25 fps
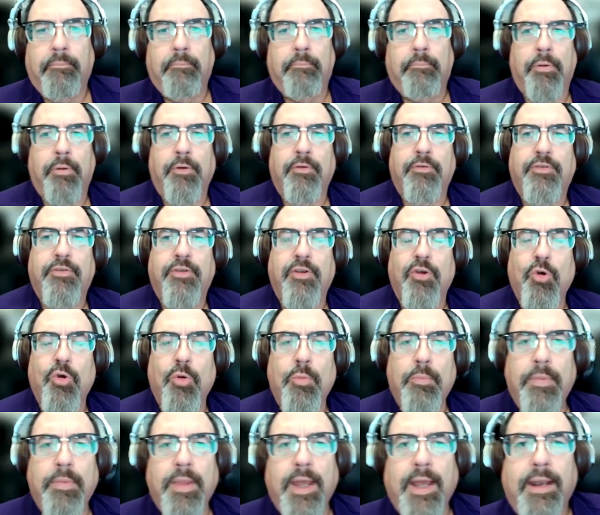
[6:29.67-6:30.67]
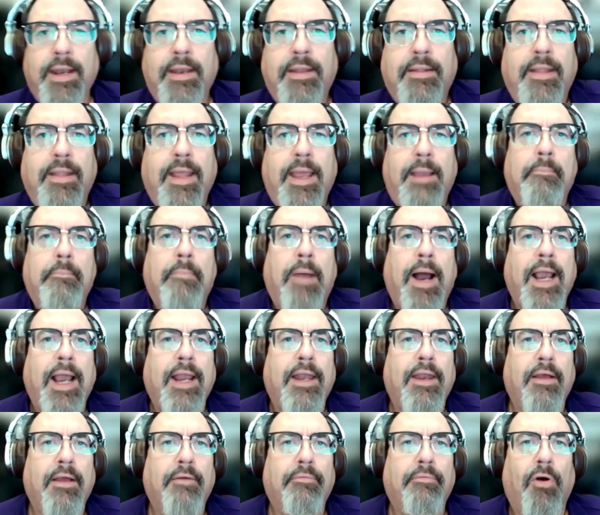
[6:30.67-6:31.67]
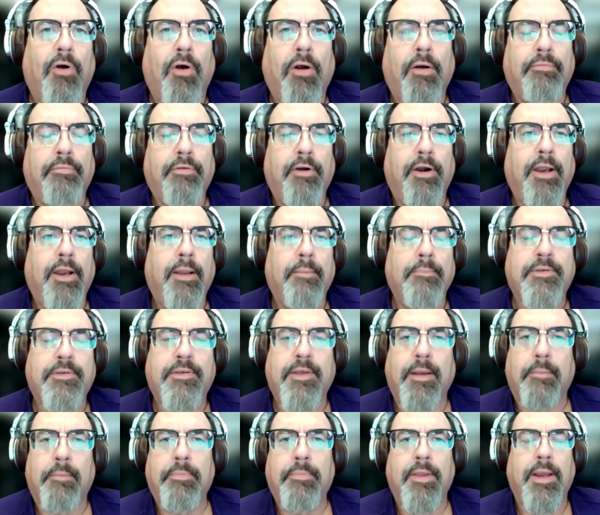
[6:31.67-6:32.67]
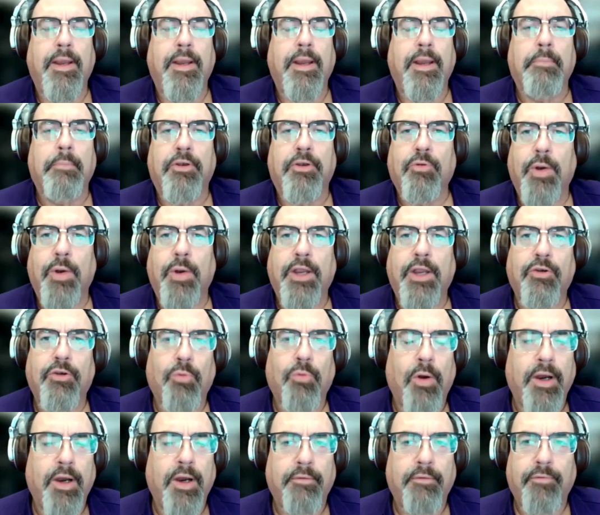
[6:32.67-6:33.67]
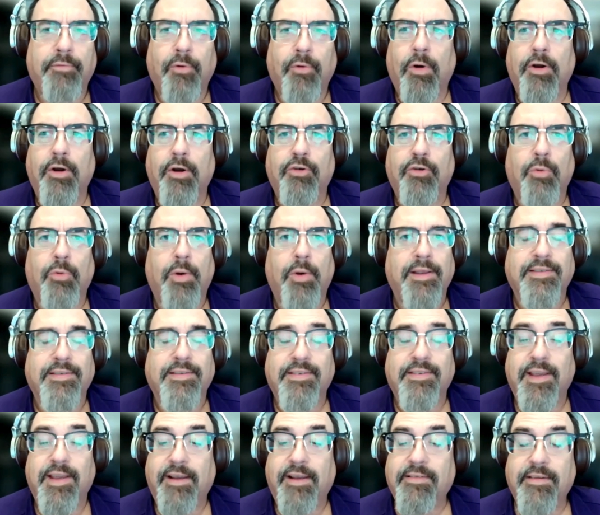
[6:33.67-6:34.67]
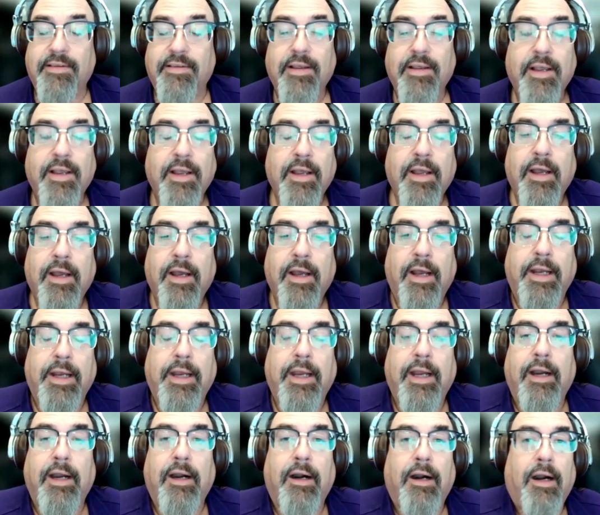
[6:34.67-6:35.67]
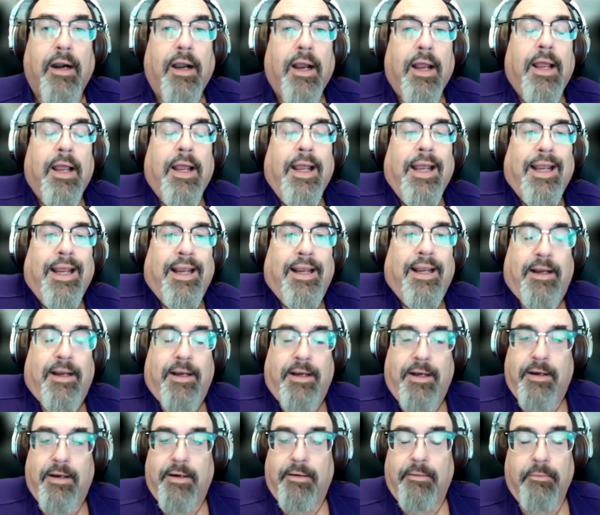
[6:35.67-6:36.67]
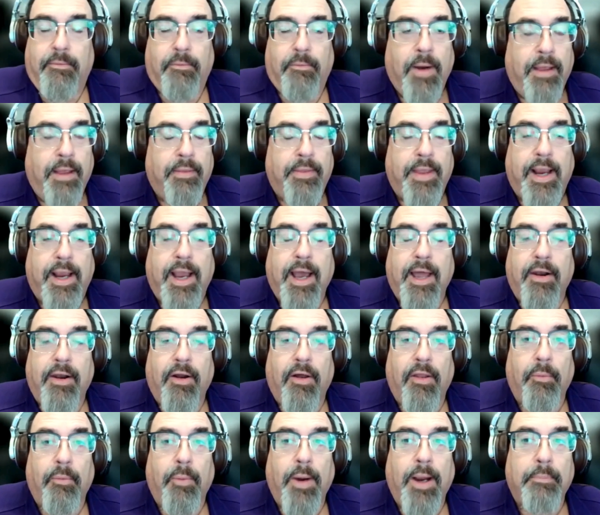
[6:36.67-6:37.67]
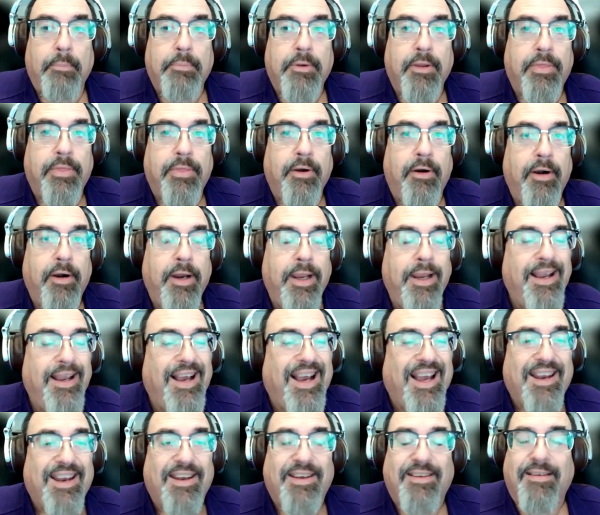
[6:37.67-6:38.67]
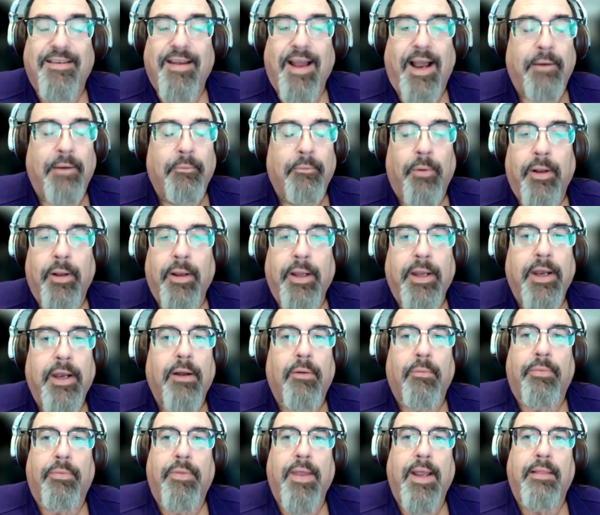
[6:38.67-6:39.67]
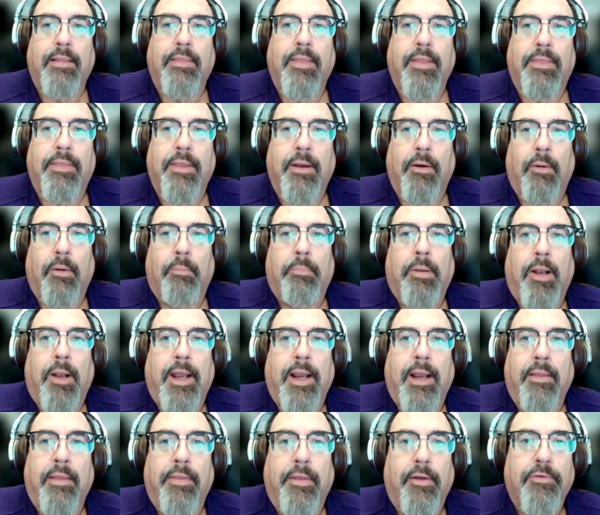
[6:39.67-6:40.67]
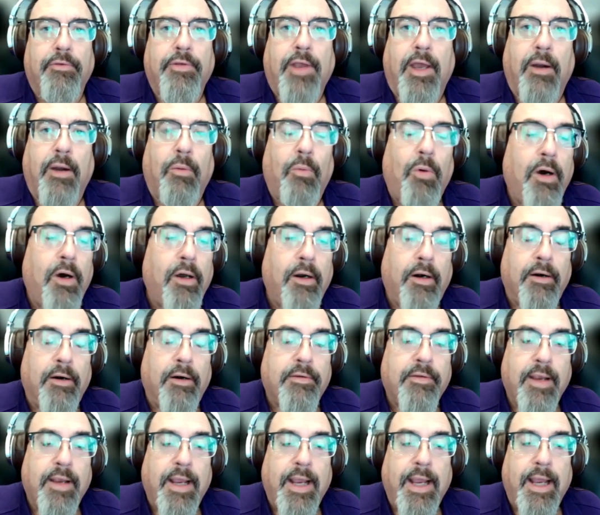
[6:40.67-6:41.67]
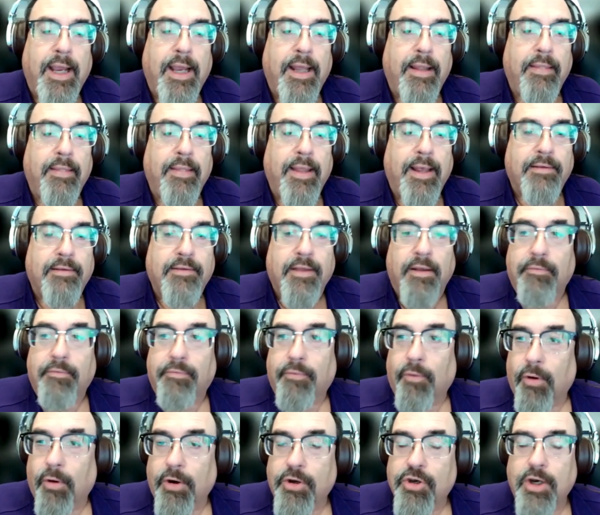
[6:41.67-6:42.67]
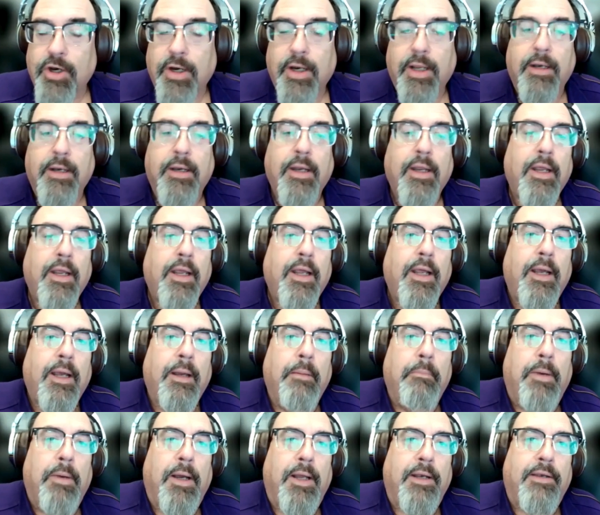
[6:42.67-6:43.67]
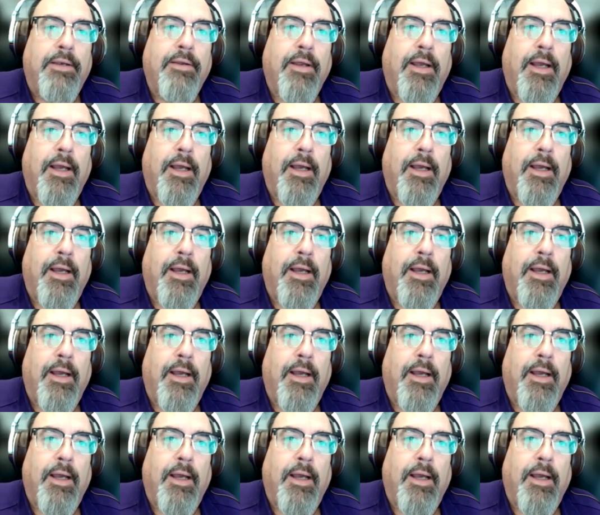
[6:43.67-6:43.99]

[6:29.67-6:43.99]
presume that they might have offered him something between 24 and 26 a year. Had they gotten all the way up to 30, I really don't think that they were playing in those kind of waters. And that's unfortunate, but